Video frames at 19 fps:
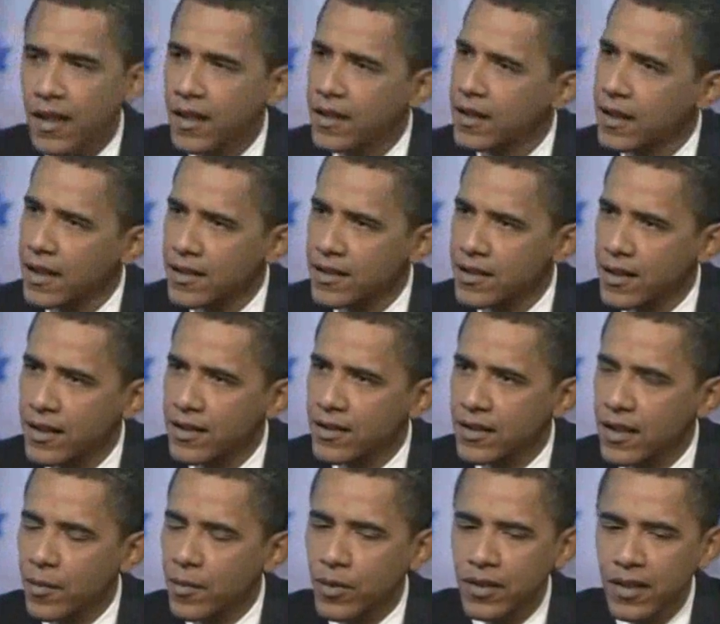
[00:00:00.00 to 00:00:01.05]
And I think I said
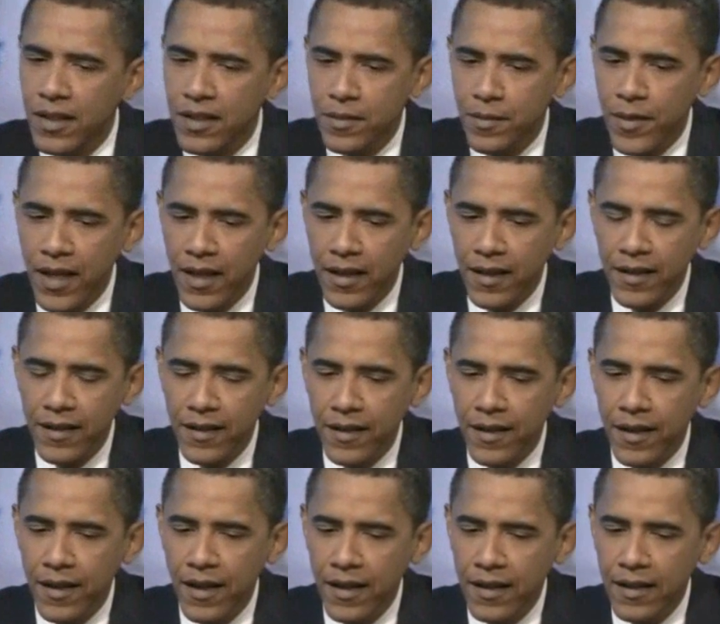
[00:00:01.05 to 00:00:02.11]
this a couple of days back,
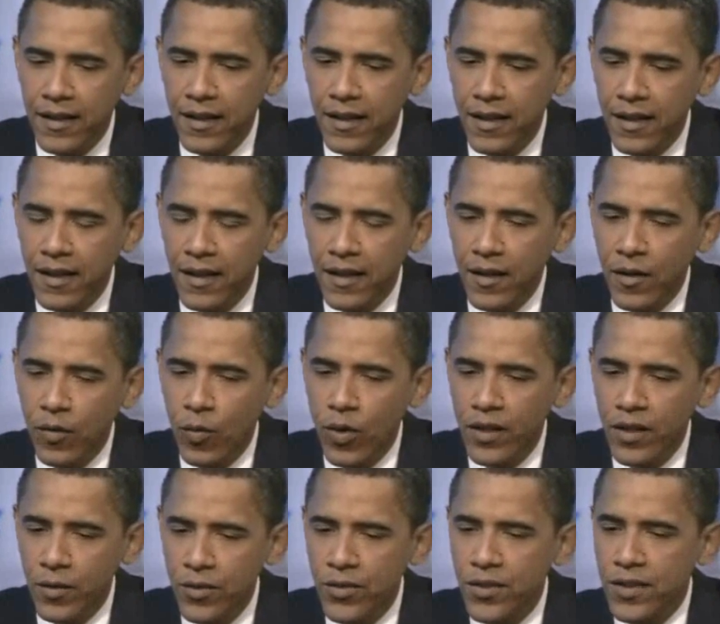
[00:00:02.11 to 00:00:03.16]
that
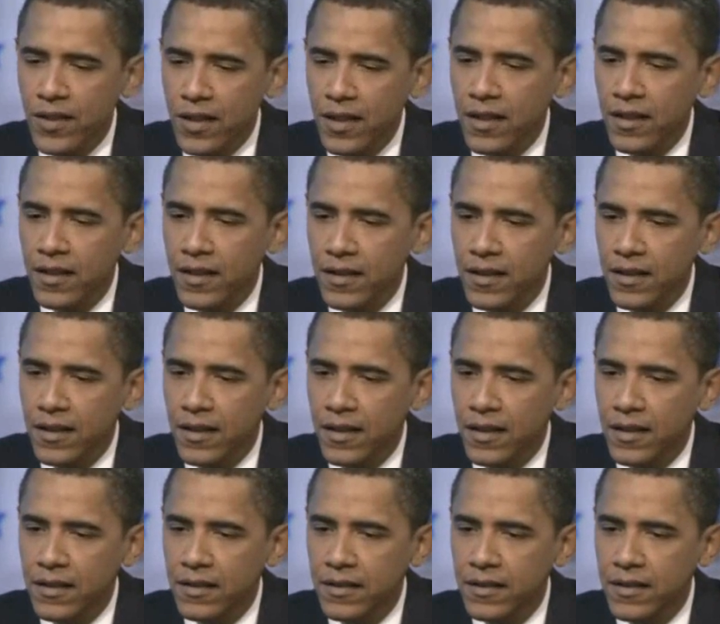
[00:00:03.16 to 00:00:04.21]
when you see
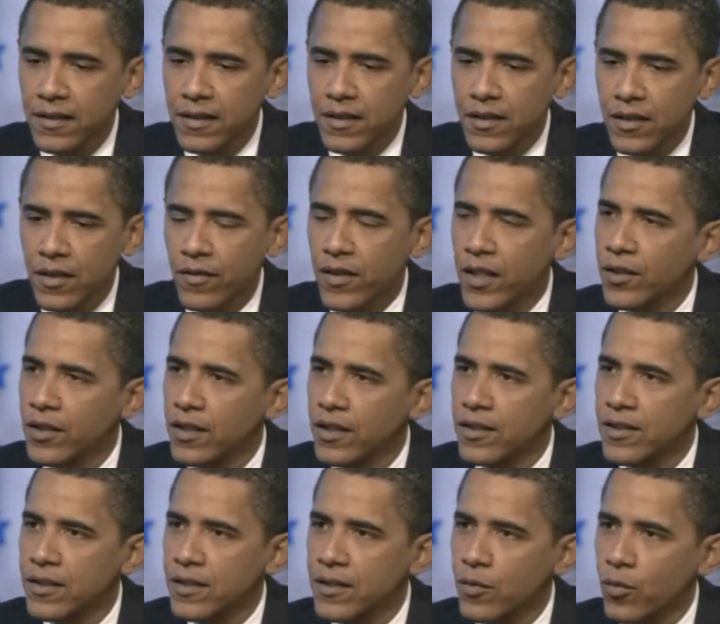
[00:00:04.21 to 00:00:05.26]
uh,
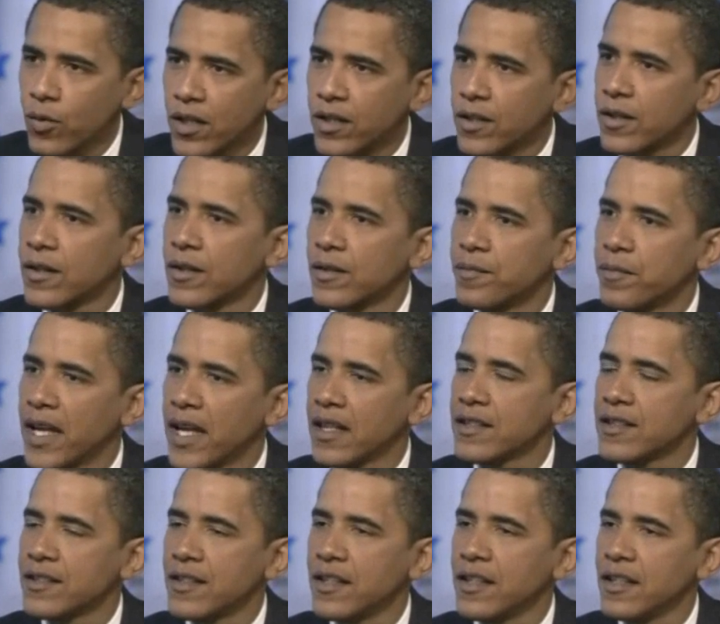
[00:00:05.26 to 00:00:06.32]
civilians, whether
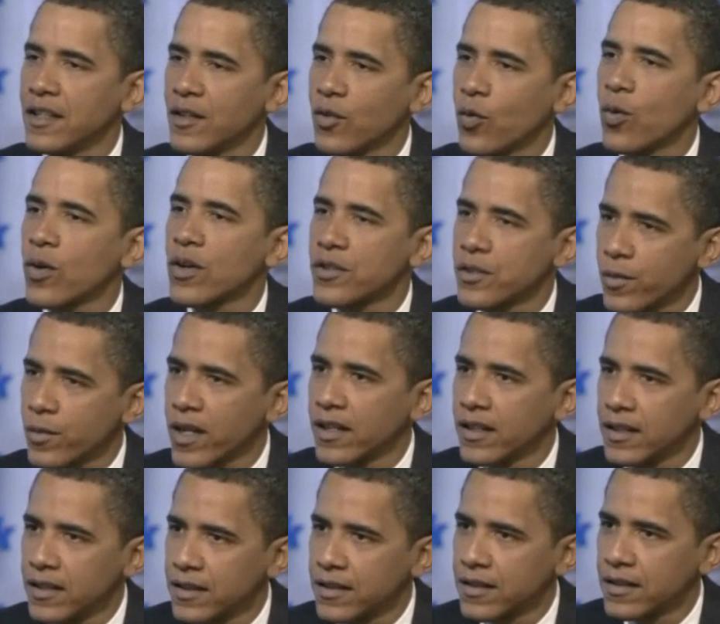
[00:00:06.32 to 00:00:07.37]
Palestinian or
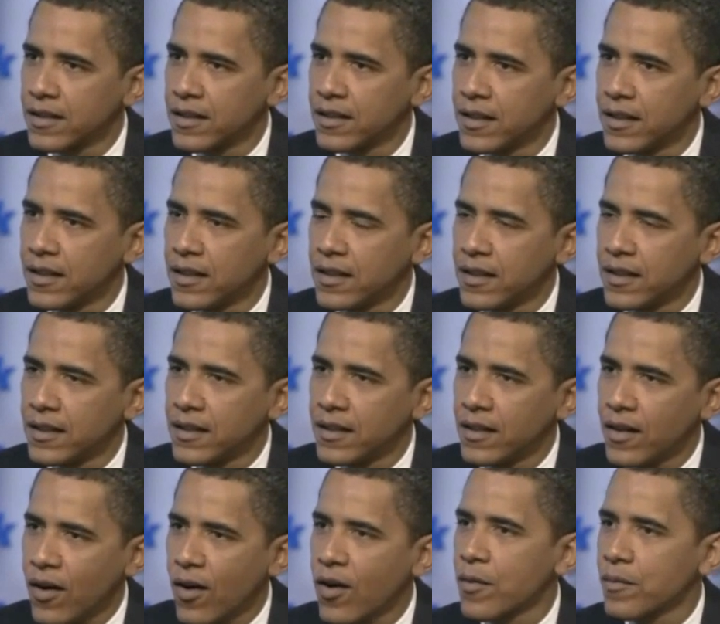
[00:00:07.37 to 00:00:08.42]
Israeli,
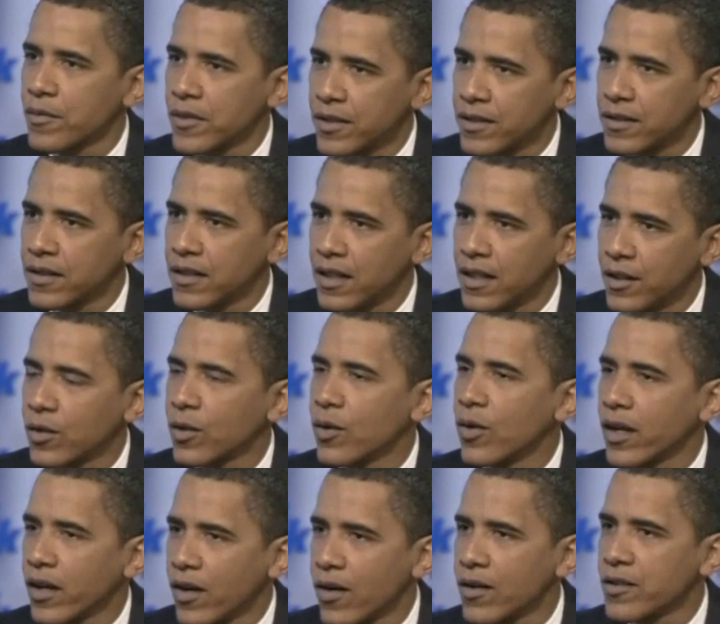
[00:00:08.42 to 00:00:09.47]
harmed,
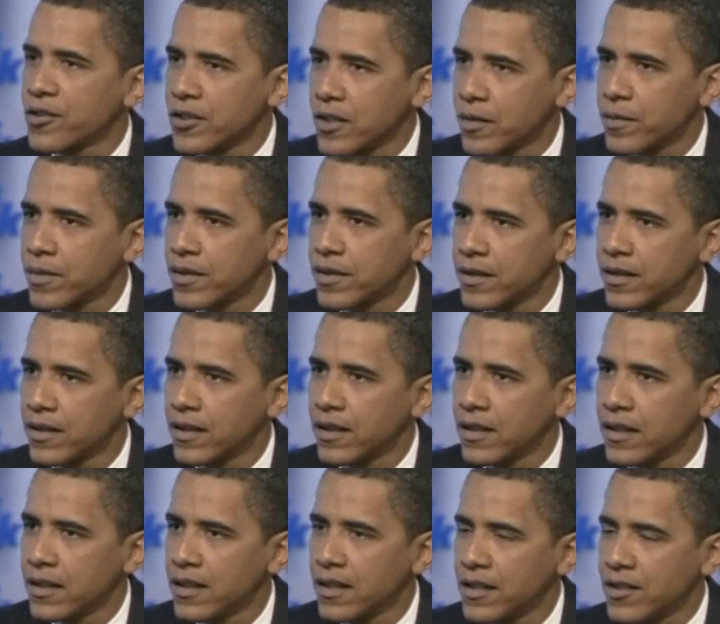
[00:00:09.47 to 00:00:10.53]
undergoing hardship,
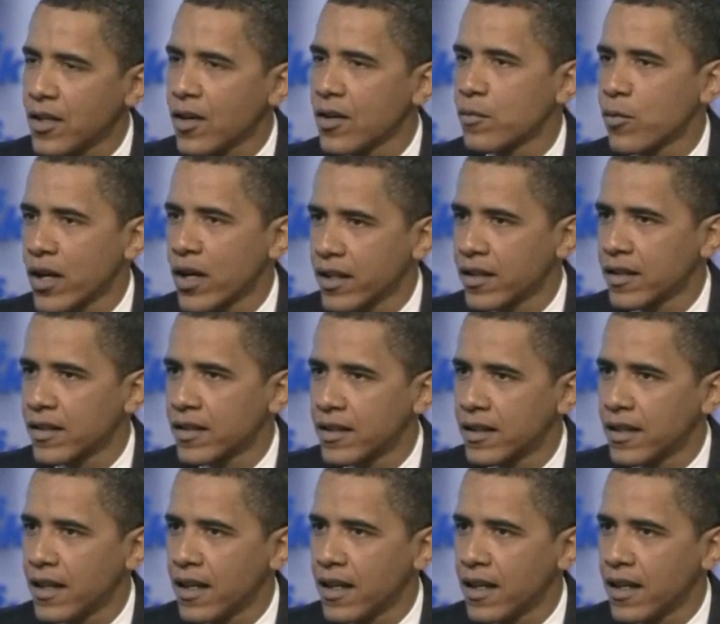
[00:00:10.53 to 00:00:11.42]
uh, it's heartbreaking.